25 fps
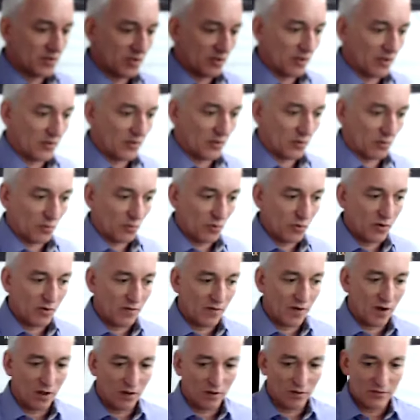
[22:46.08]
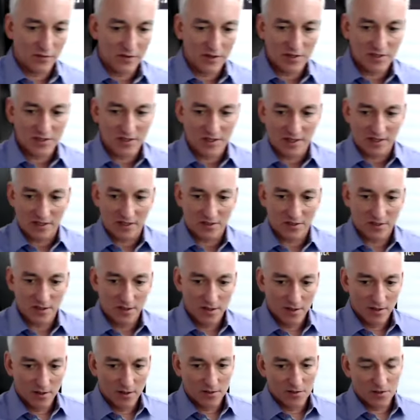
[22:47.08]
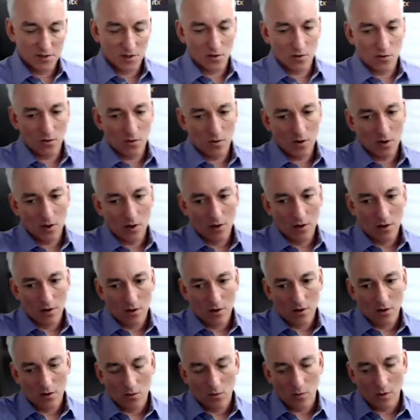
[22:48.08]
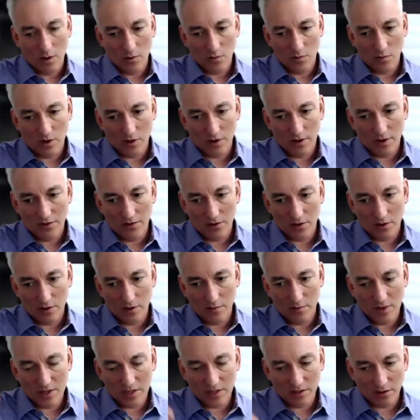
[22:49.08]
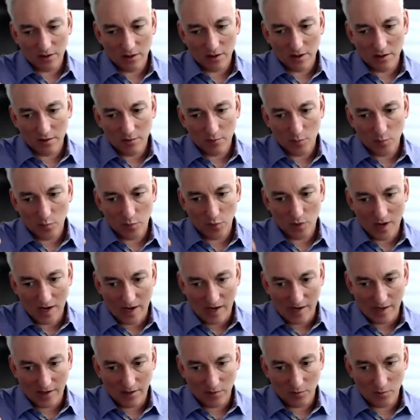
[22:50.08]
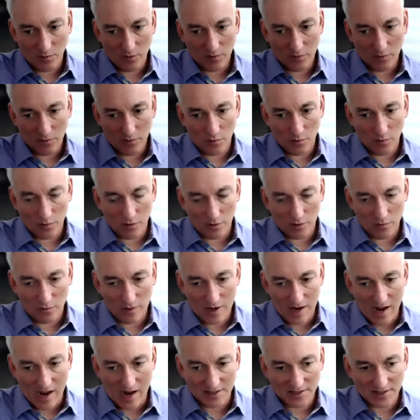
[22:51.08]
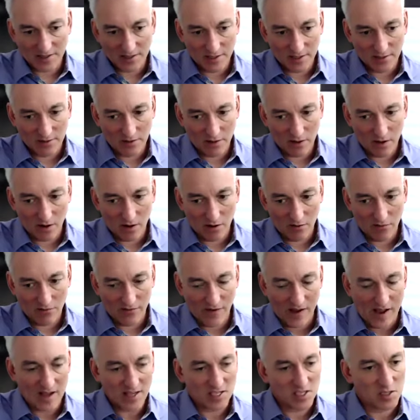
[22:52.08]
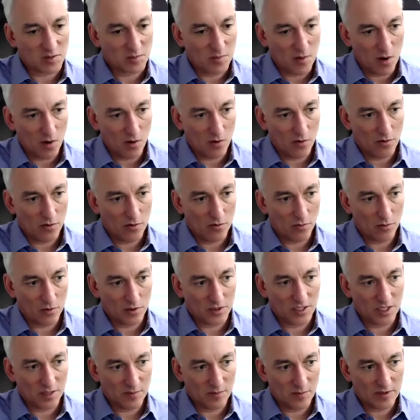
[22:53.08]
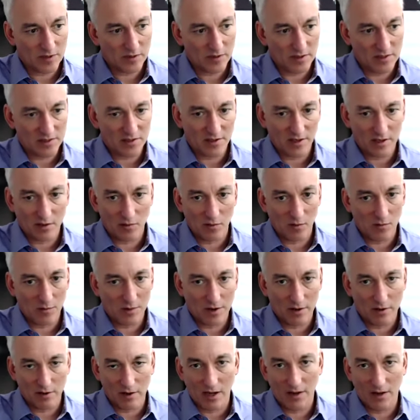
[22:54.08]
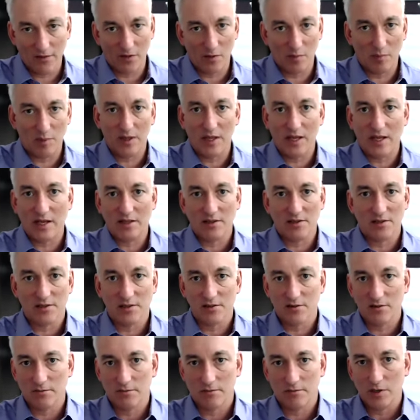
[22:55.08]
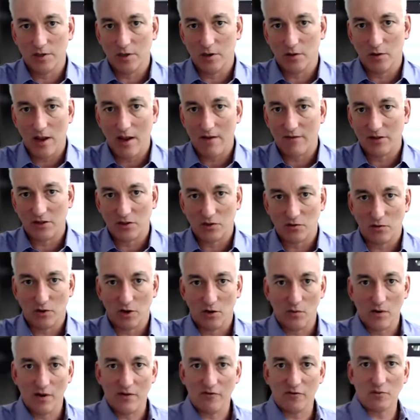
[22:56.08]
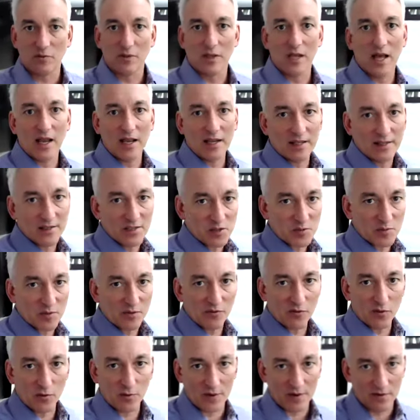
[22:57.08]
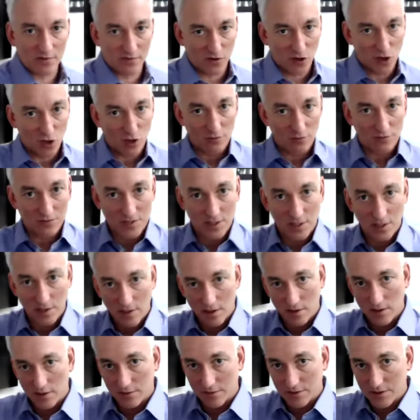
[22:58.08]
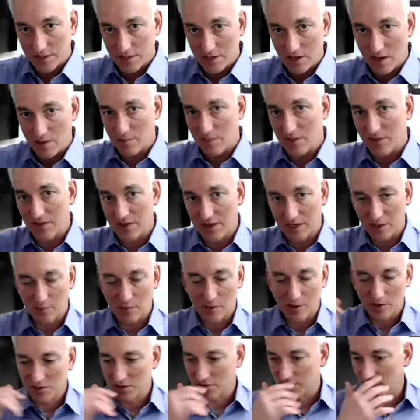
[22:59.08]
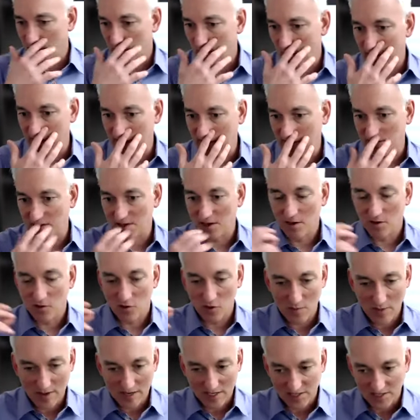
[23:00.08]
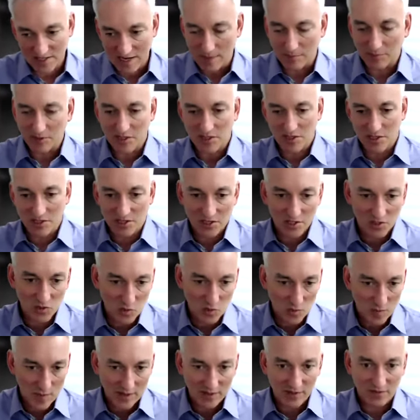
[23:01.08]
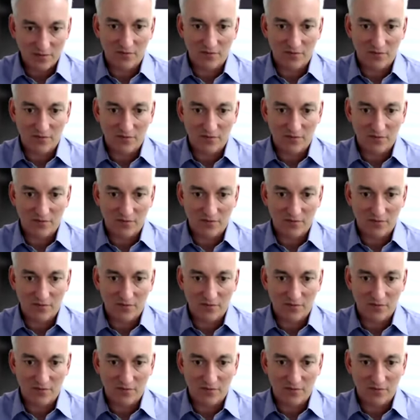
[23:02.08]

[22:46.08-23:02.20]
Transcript: the root of all of these things. So when we're in the amygdala brain and we're reacting in our fast mode, where typically it's like when we are on the plains, having to run away from lions before we evolved the empathetic parts of our brains. We make snap decisions, we make them